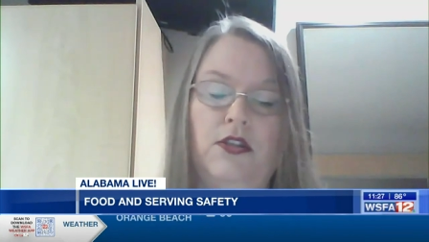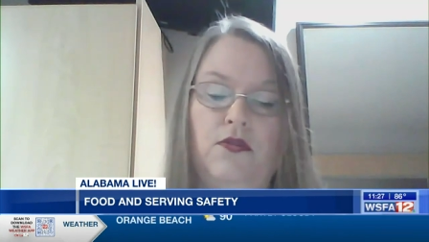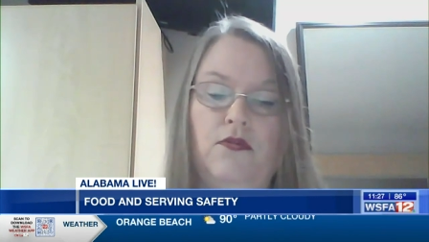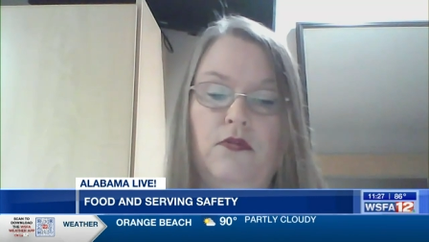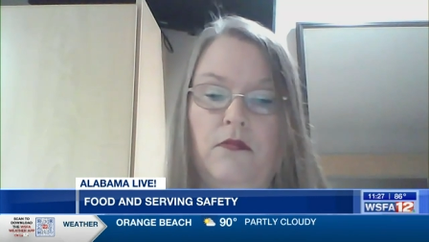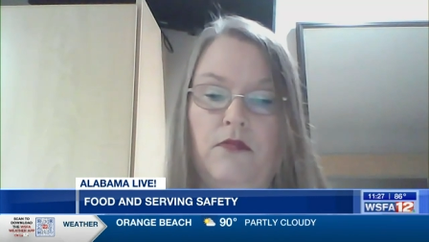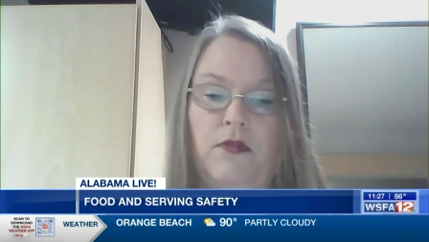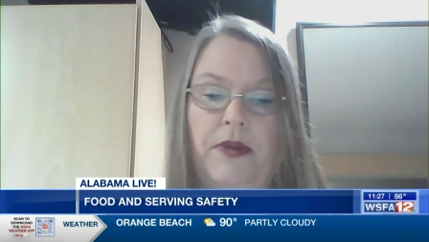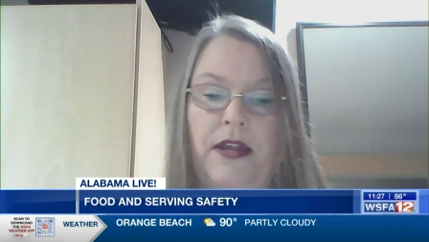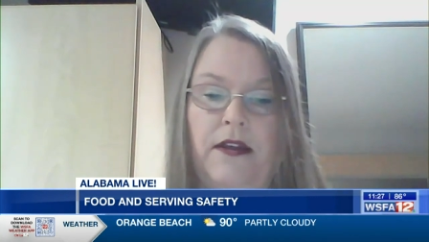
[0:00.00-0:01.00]
you
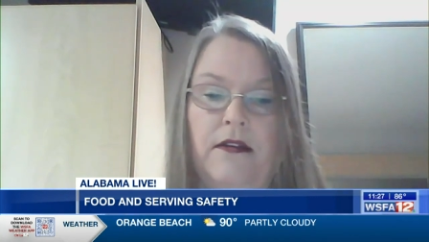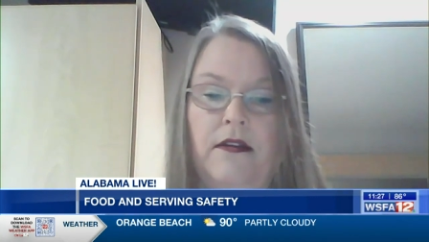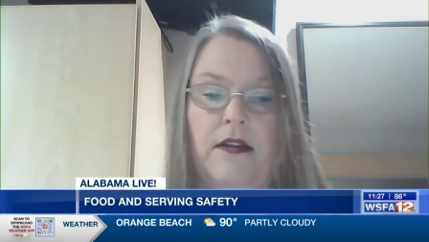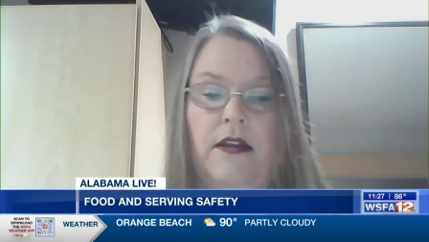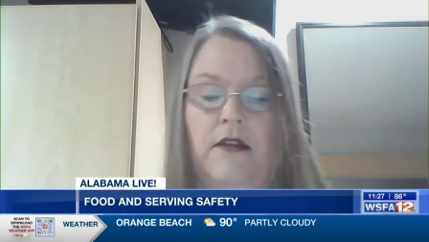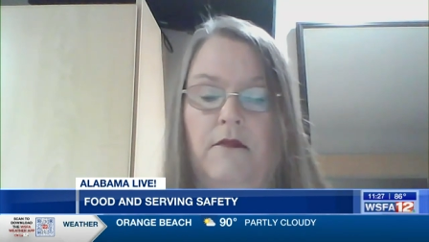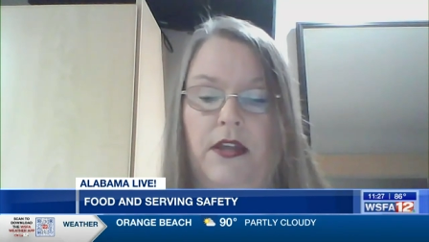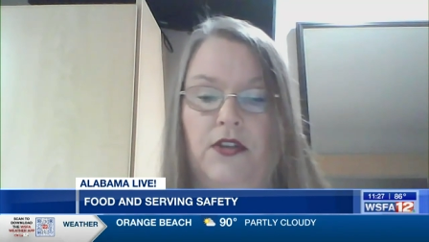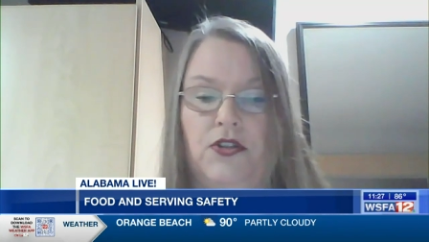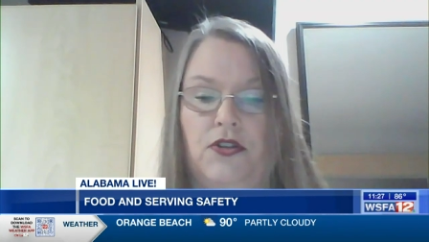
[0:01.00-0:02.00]
prepare
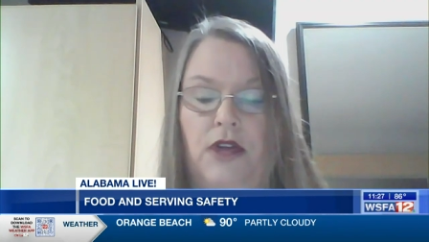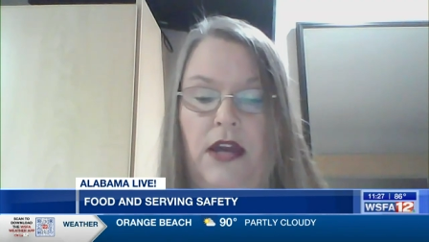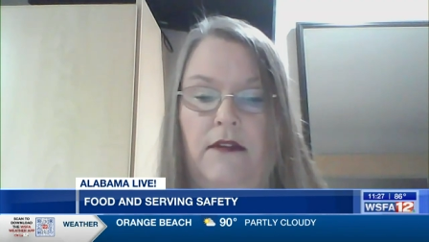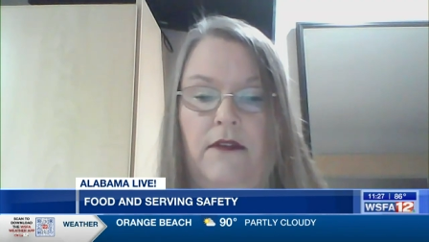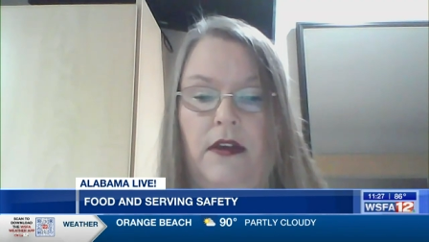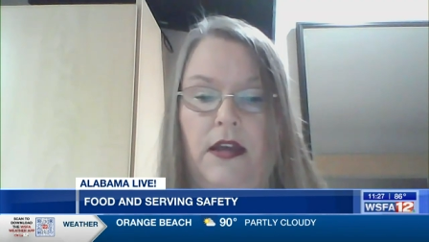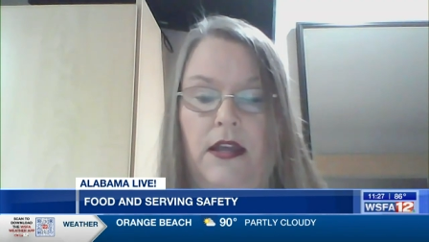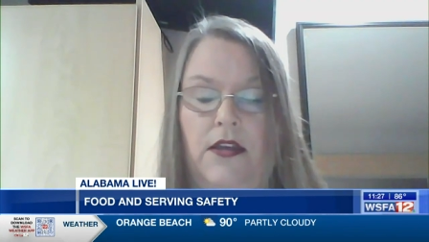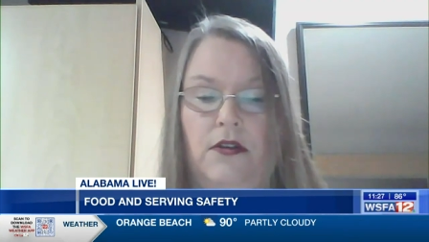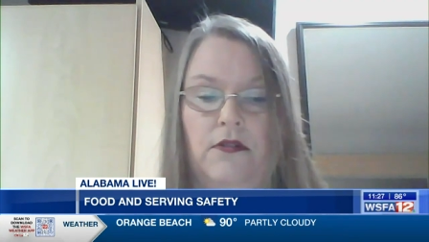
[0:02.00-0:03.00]
Make sure you have
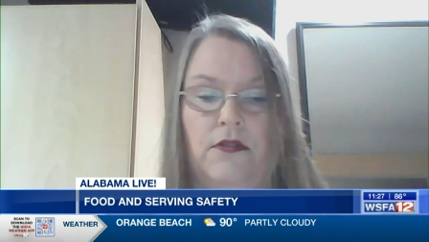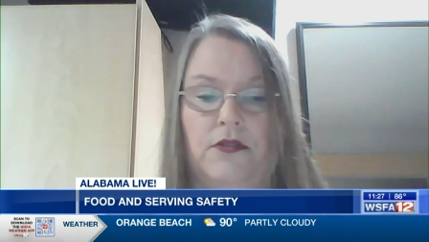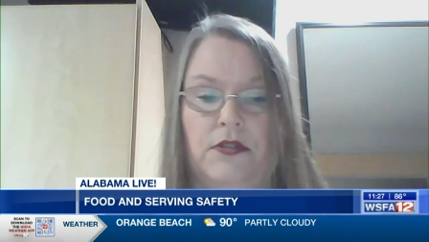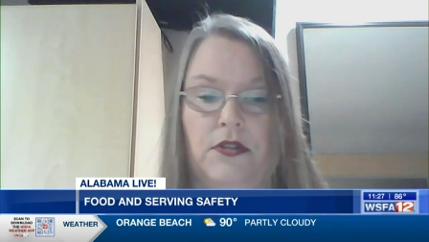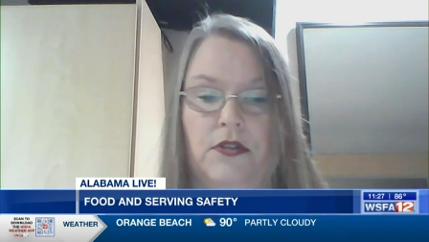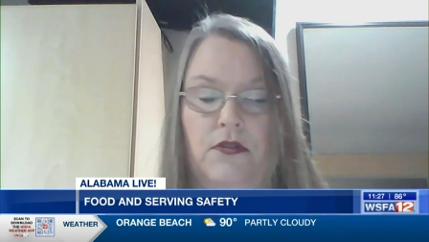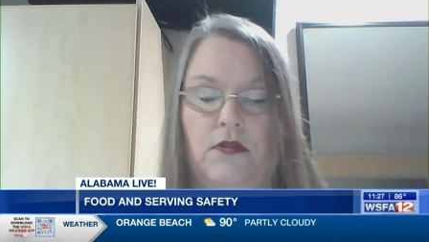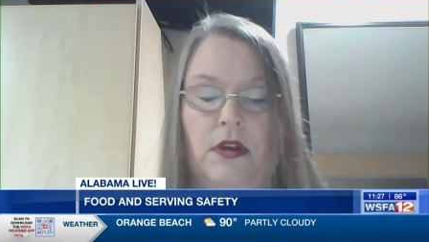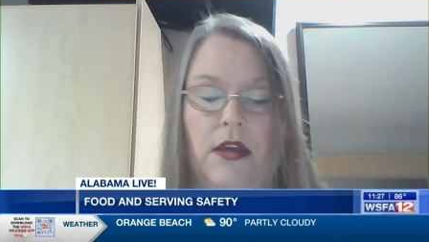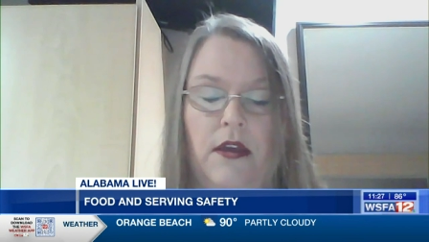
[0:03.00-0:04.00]
a cooler
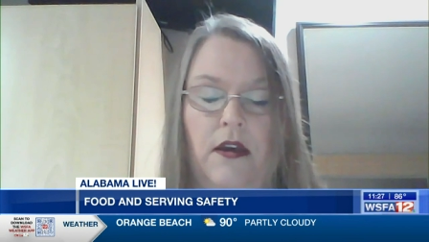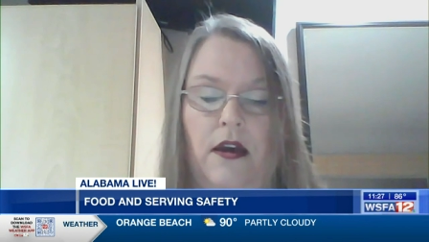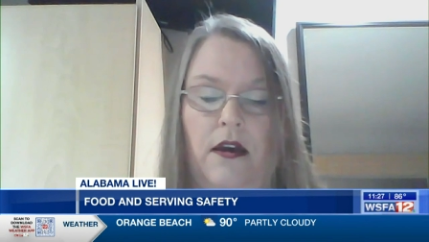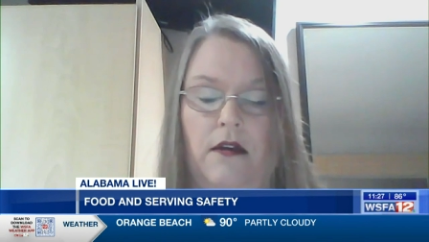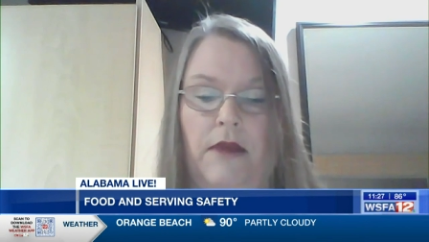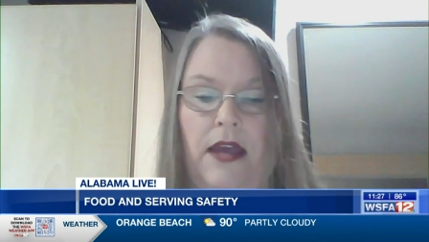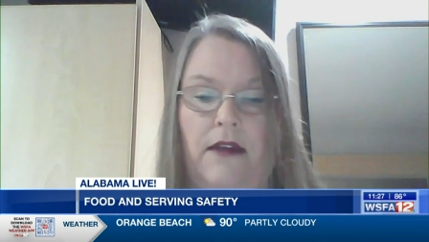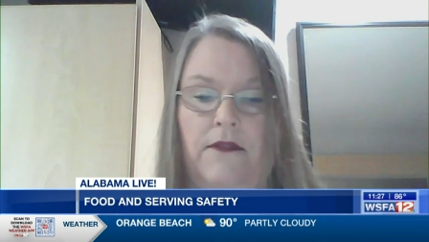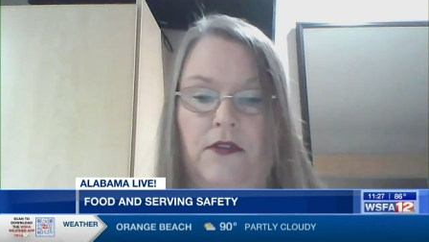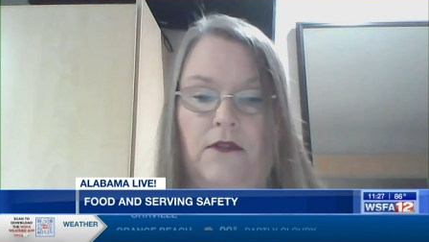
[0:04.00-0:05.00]
to um,
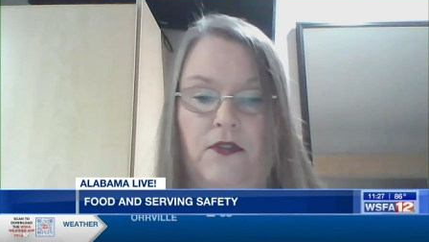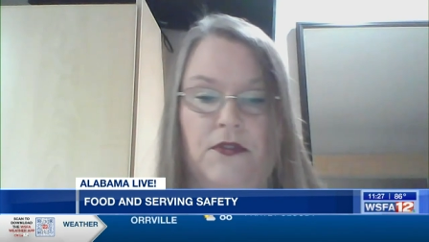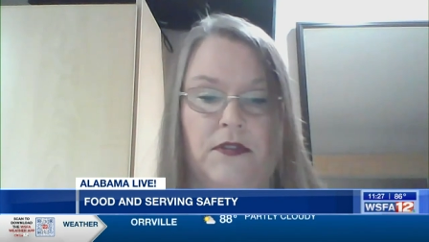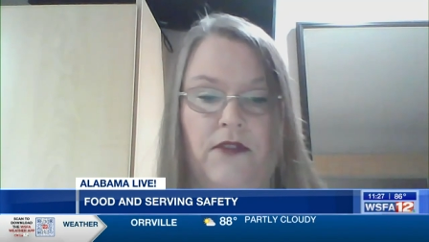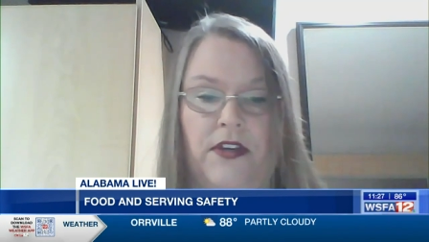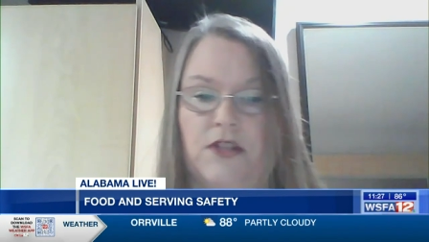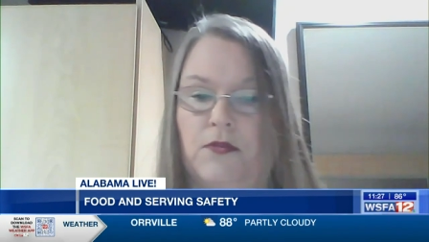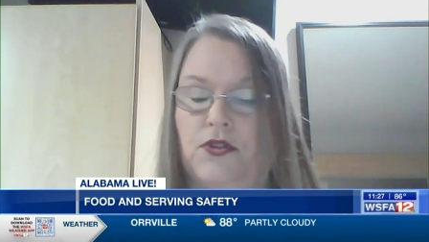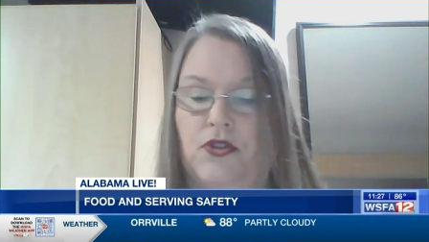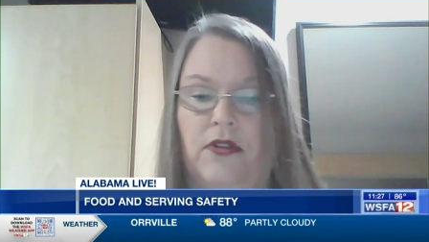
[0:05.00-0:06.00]
have your fruits and
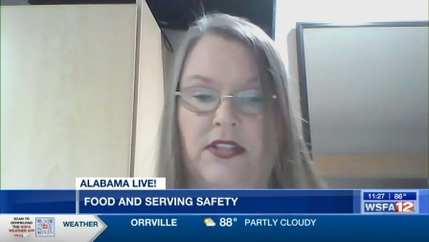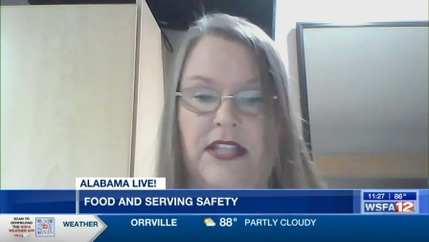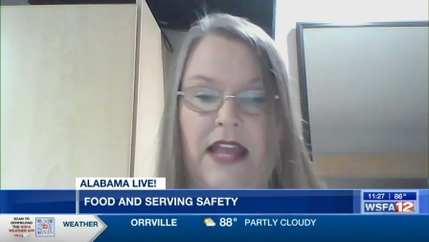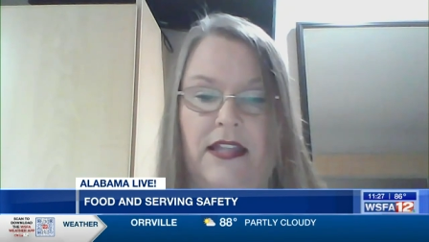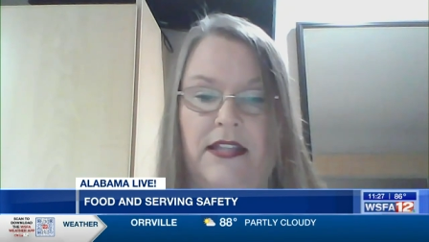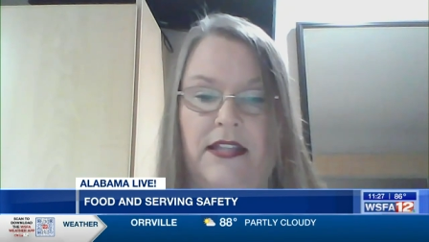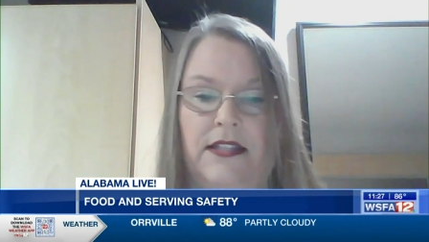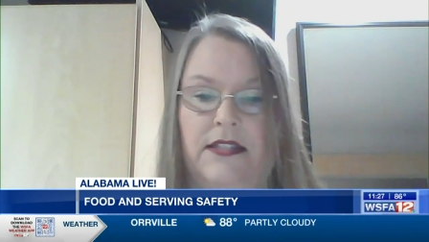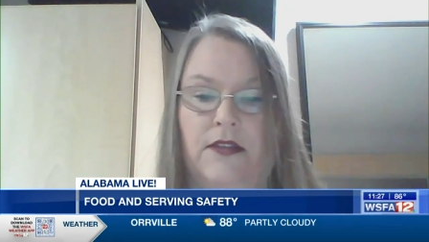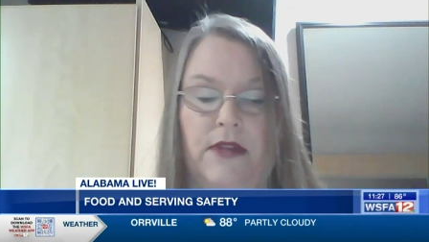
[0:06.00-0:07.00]
vegetables, your
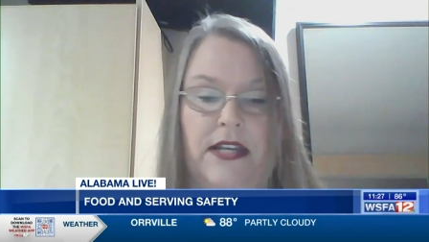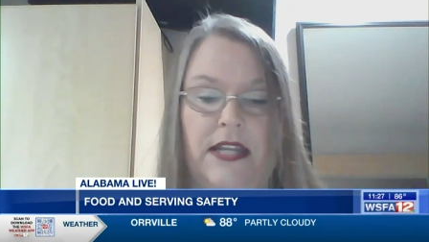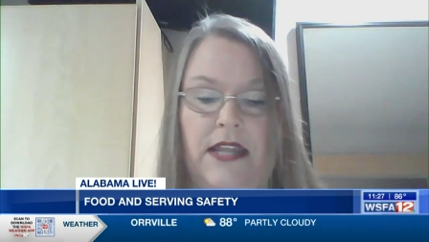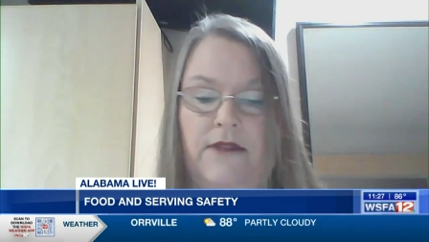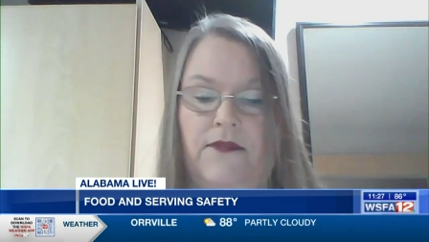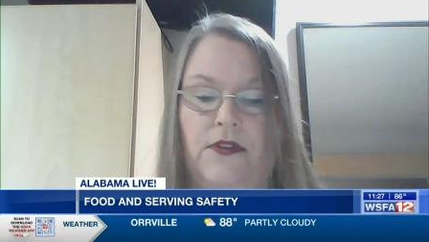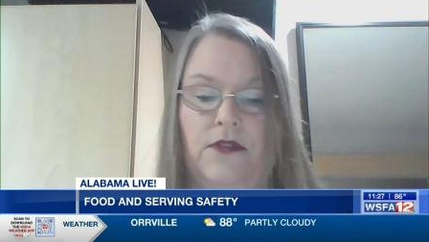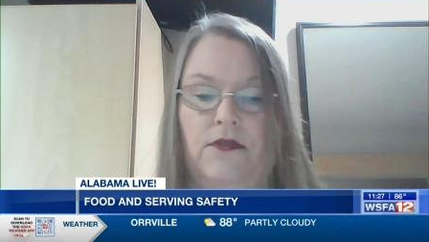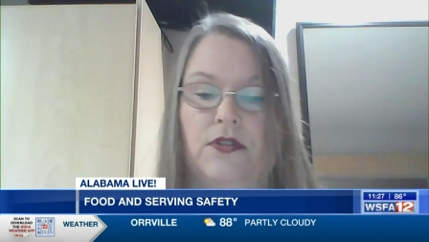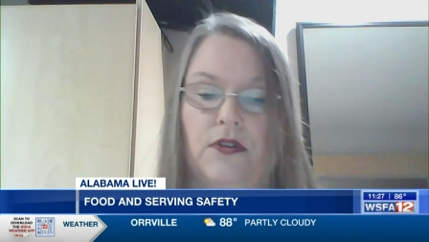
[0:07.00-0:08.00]
salads, the ready to eat
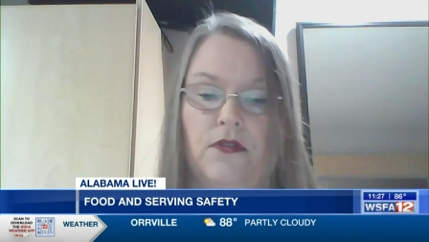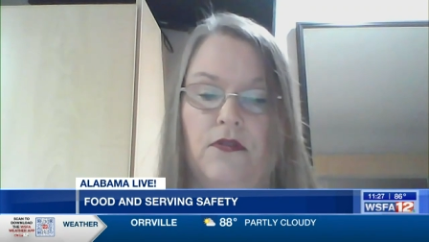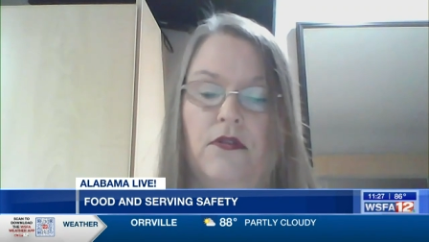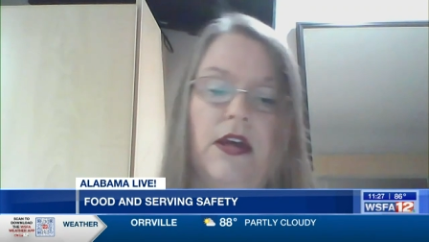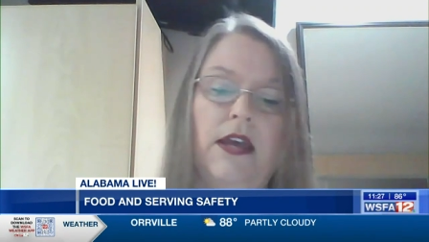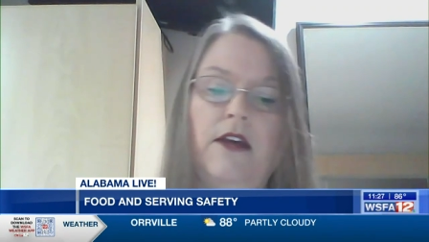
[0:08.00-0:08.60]
foods cool.